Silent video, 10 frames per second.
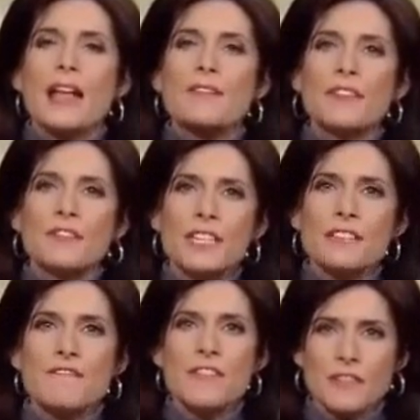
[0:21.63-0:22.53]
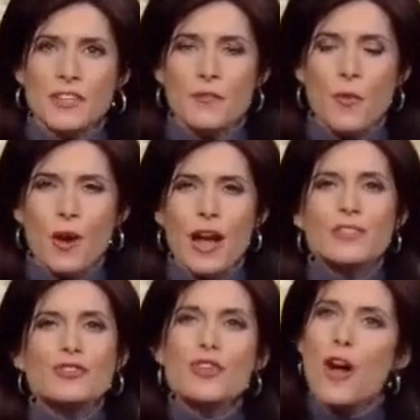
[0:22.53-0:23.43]
and $15.50 for
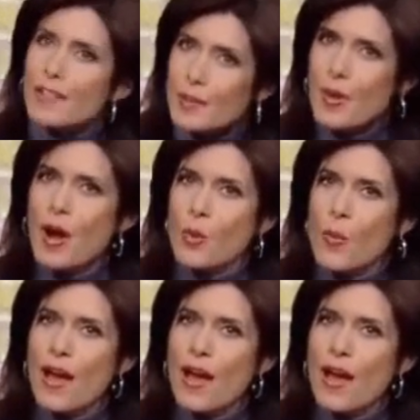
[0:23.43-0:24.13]
a chocolate bar.